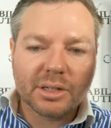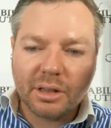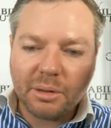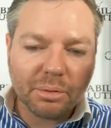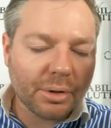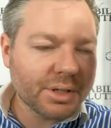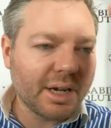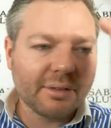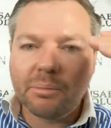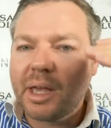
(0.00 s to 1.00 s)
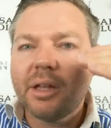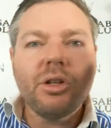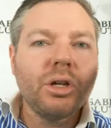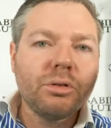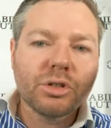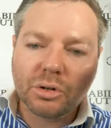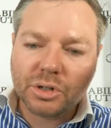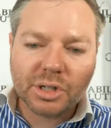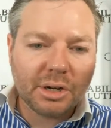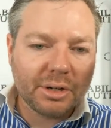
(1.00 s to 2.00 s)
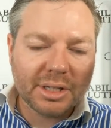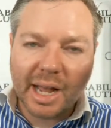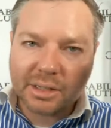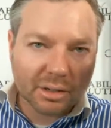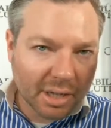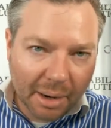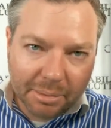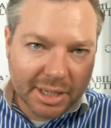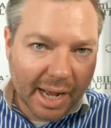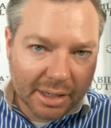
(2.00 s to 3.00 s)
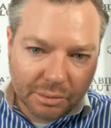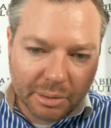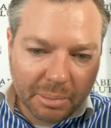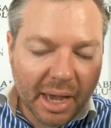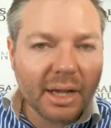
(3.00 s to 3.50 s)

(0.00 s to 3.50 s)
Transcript: Are the employers going to have to pay a new Social Security tax on top of the tax they're already paying?